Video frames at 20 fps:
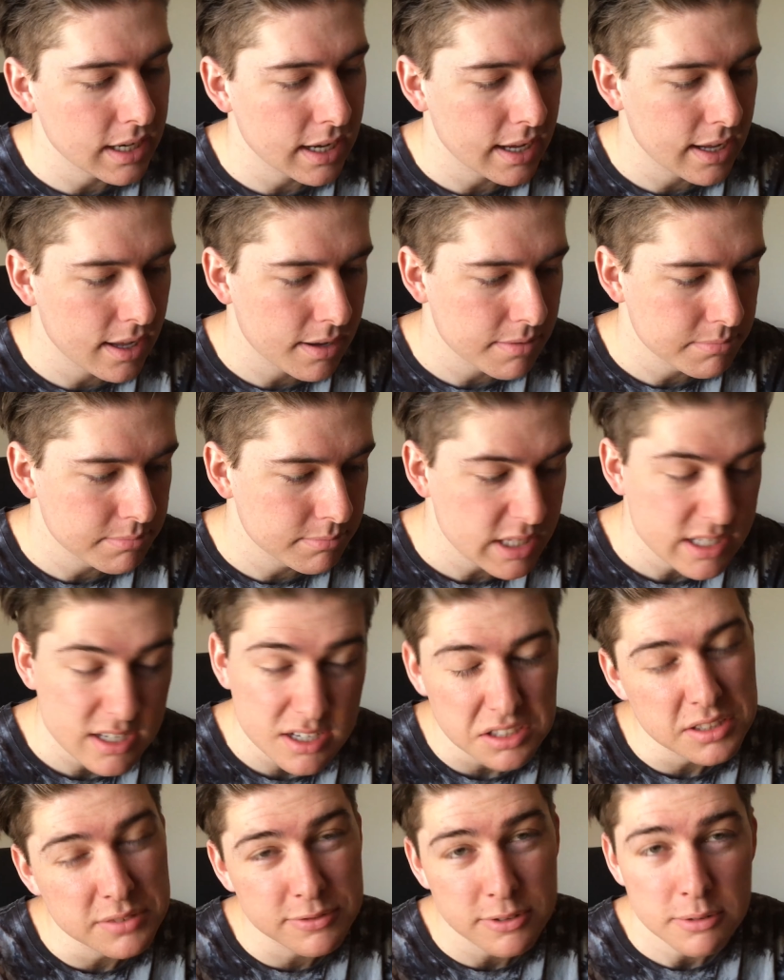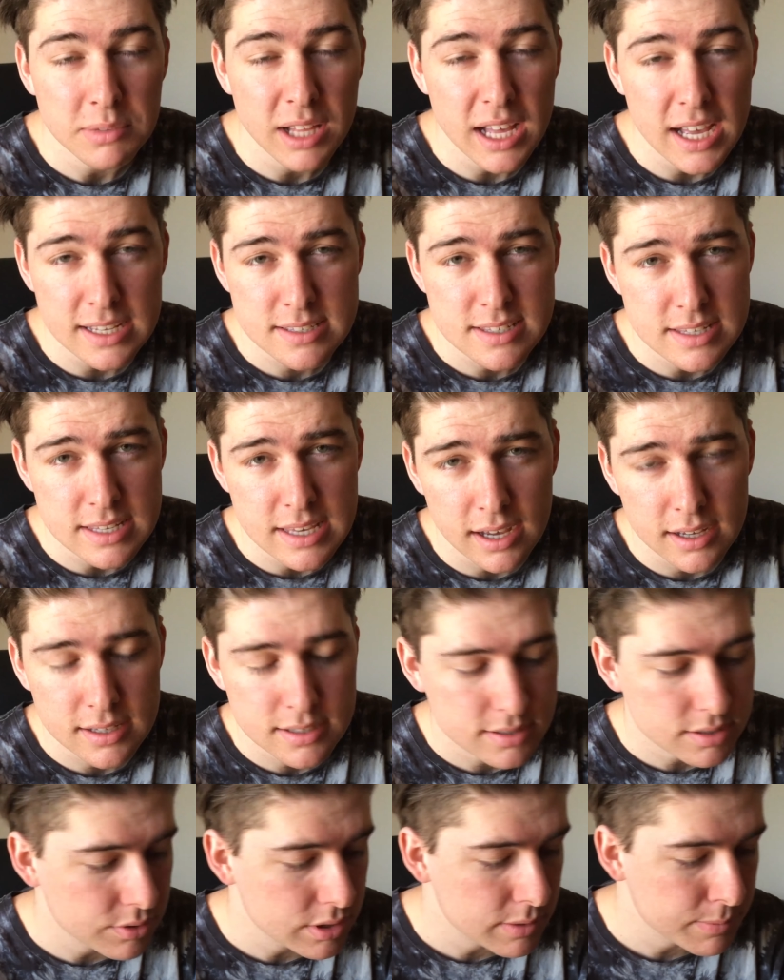It's only from last year,
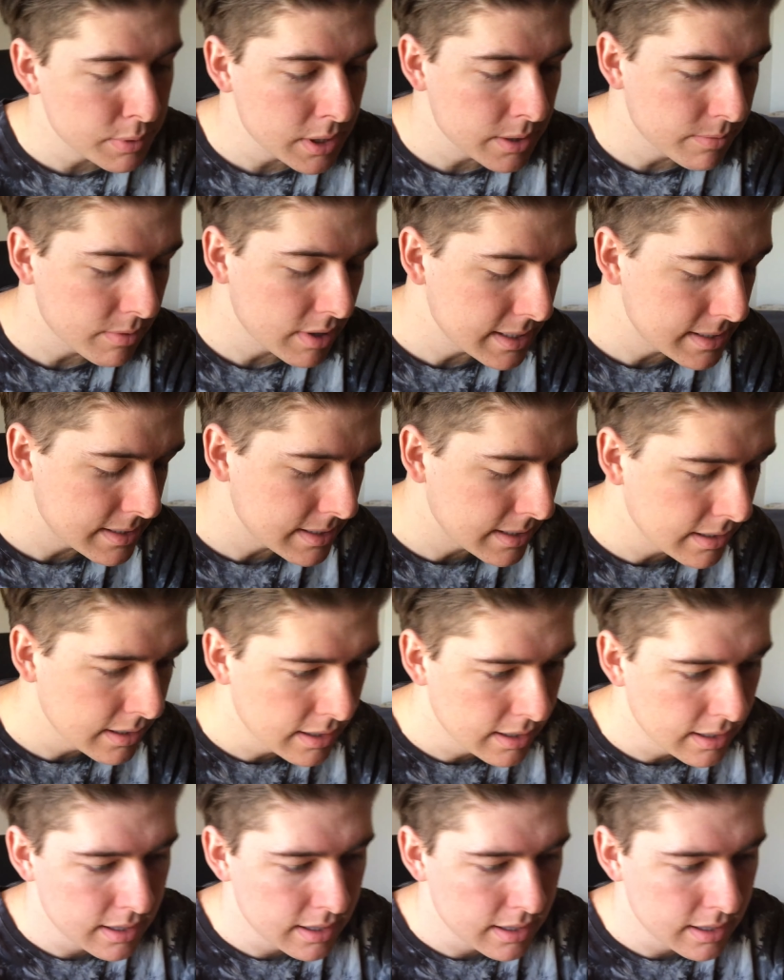so it's pretty recent.